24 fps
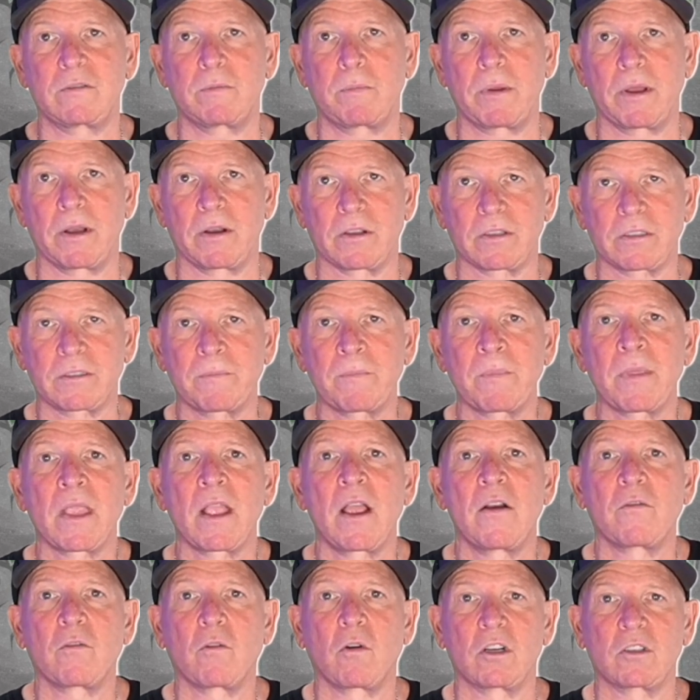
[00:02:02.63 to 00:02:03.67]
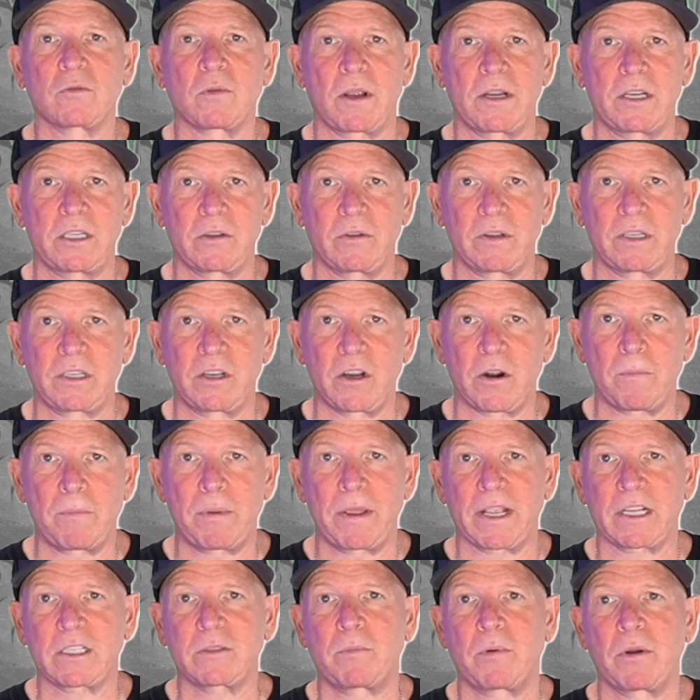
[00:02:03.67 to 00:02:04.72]
Bills. Of course, while you're doing your
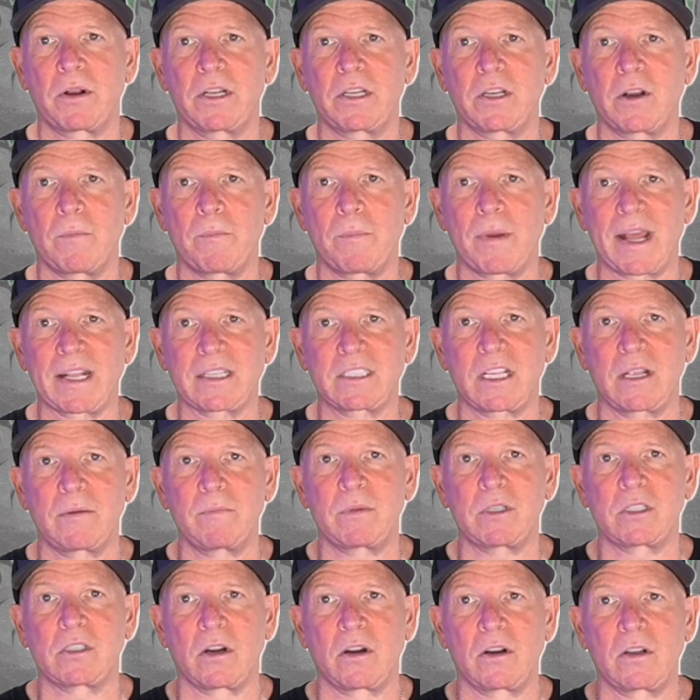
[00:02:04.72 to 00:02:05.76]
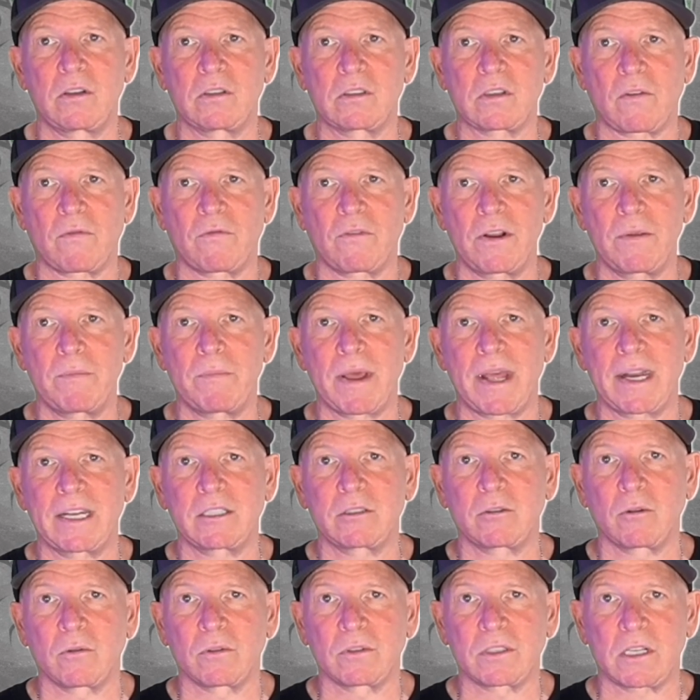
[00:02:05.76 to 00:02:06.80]
picks, putting your bets in, be sure to use our free betting
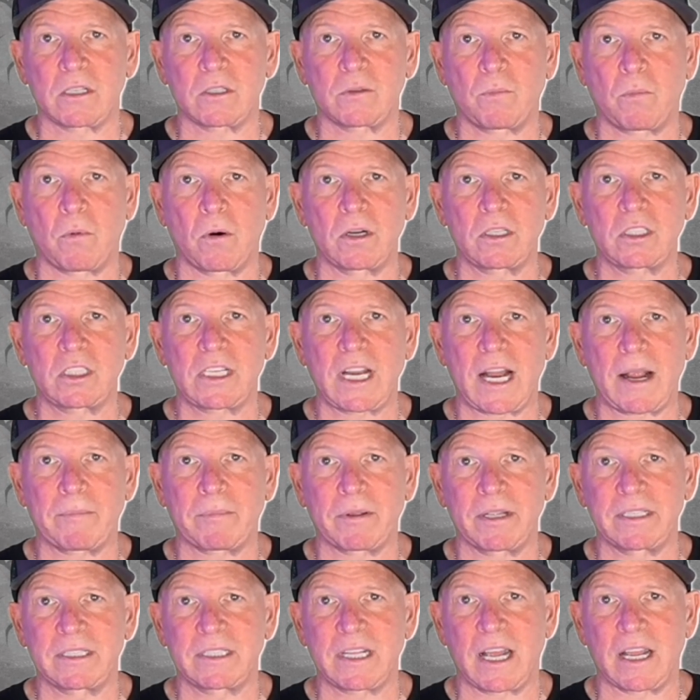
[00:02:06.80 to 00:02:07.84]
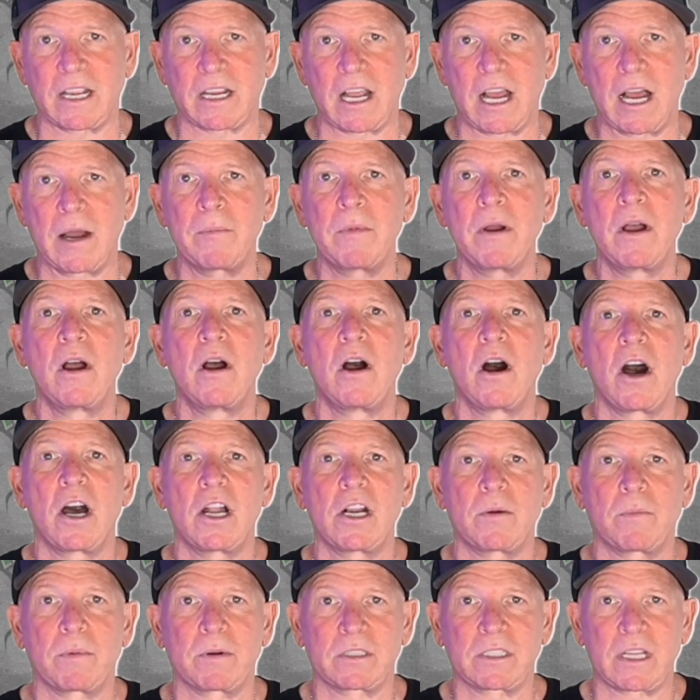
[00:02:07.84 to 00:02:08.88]
tools at sportschatplace.com.
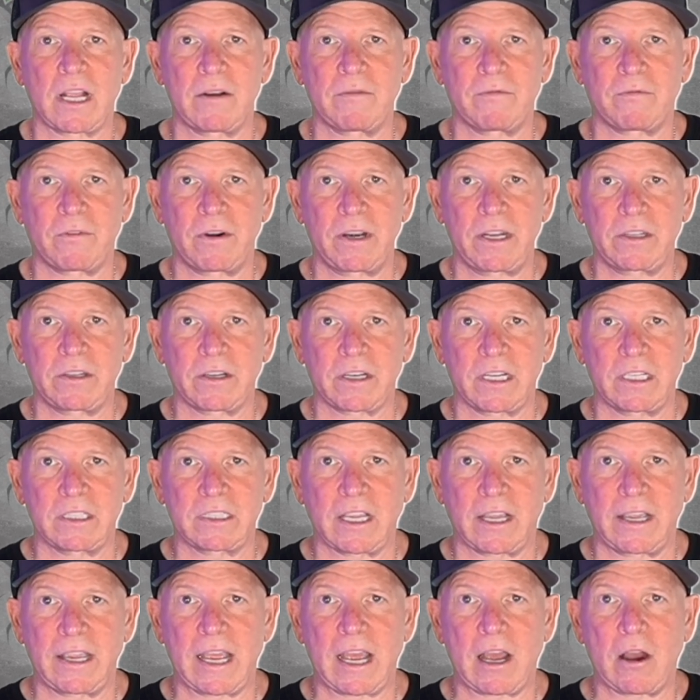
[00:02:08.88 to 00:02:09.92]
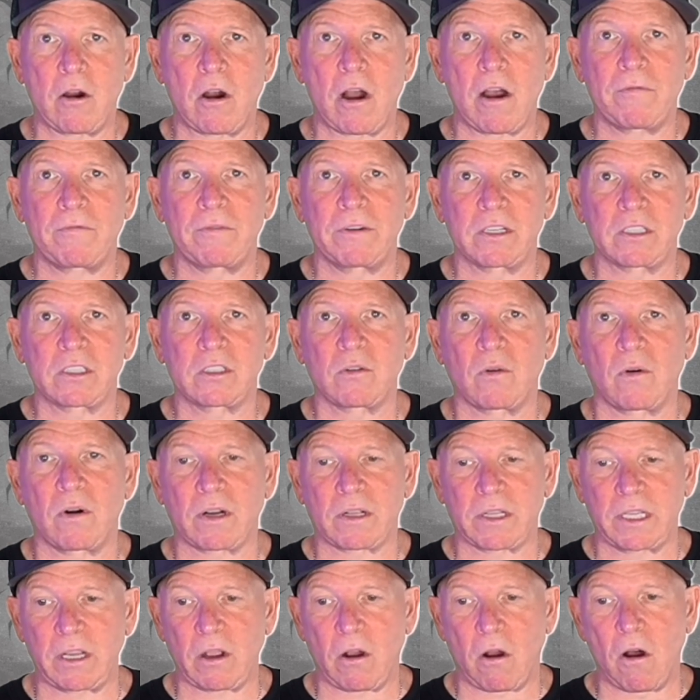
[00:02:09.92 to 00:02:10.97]
100% free, and they're going to tell you how often
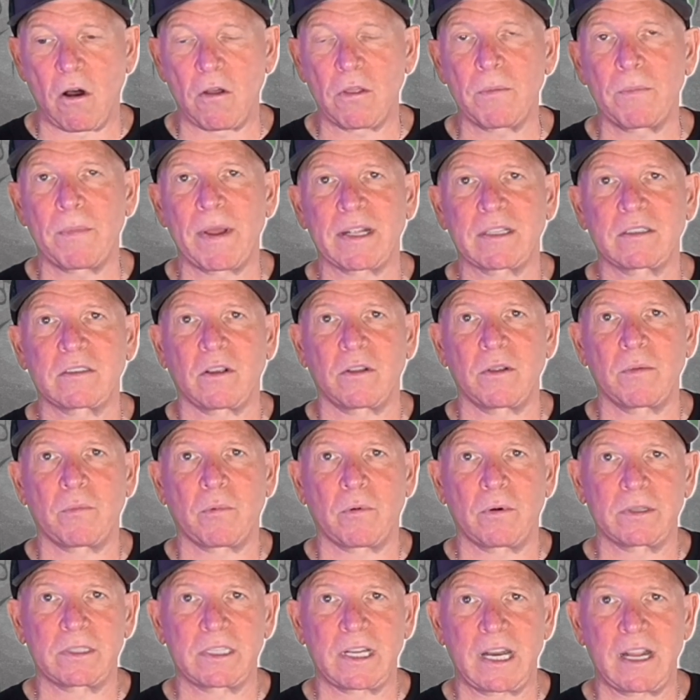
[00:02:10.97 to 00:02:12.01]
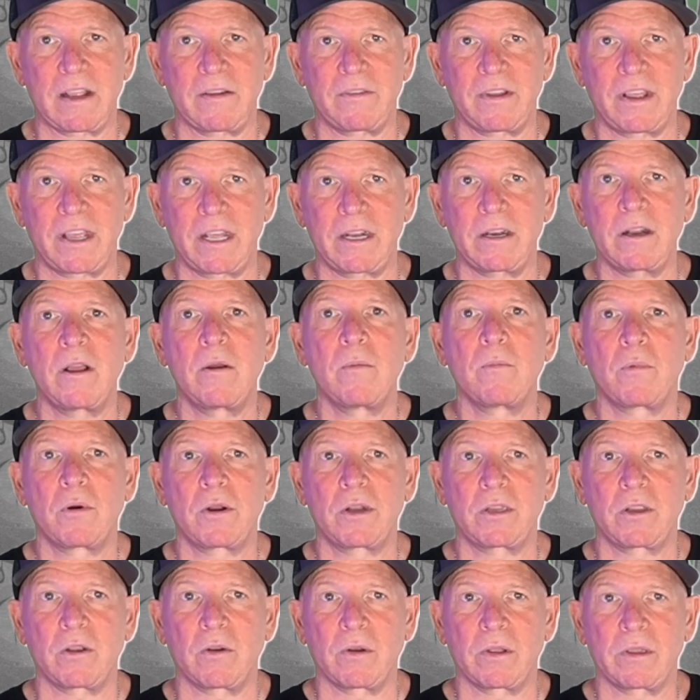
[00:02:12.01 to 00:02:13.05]
historically all the bets on the board today have hit,
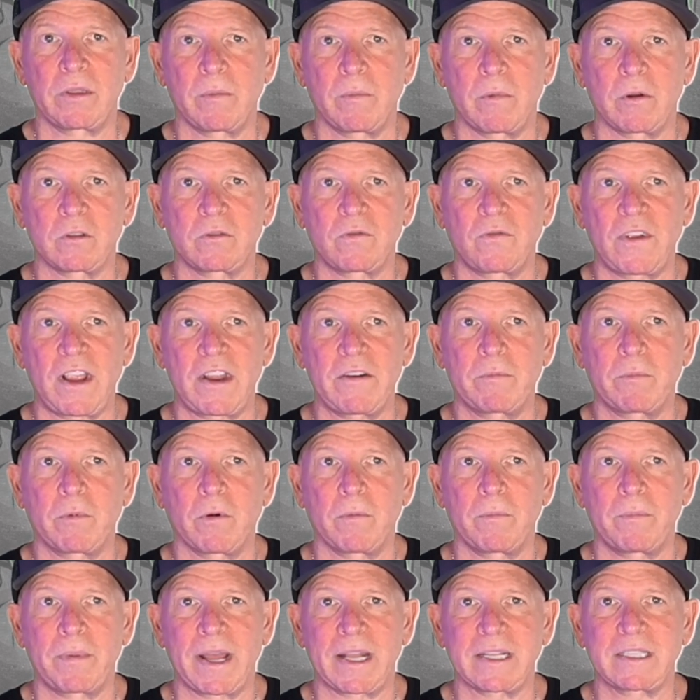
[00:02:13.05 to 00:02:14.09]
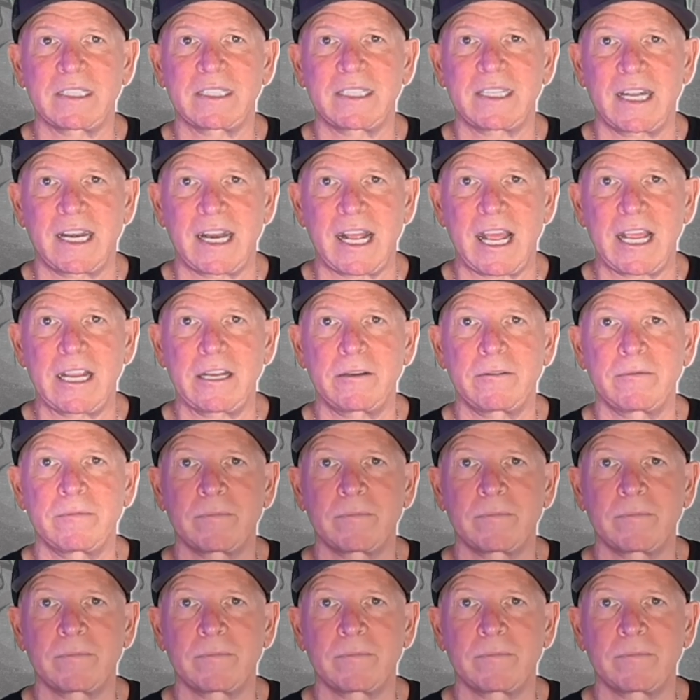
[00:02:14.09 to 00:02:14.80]
putting you on the most favorable bets today.